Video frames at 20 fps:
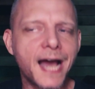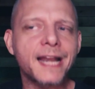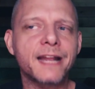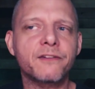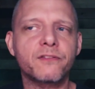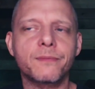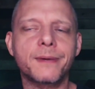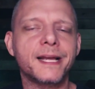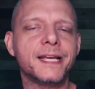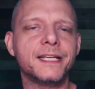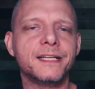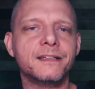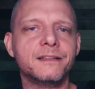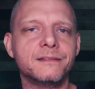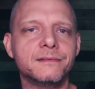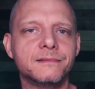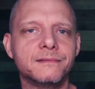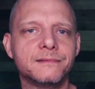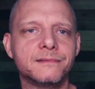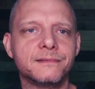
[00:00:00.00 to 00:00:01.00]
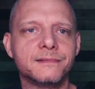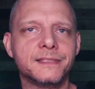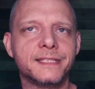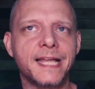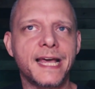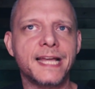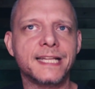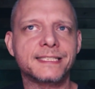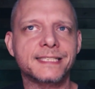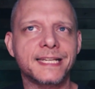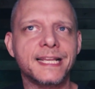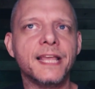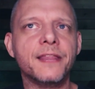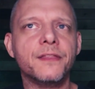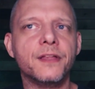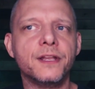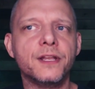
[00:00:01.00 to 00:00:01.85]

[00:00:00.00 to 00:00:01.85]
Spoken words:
everybody that's in the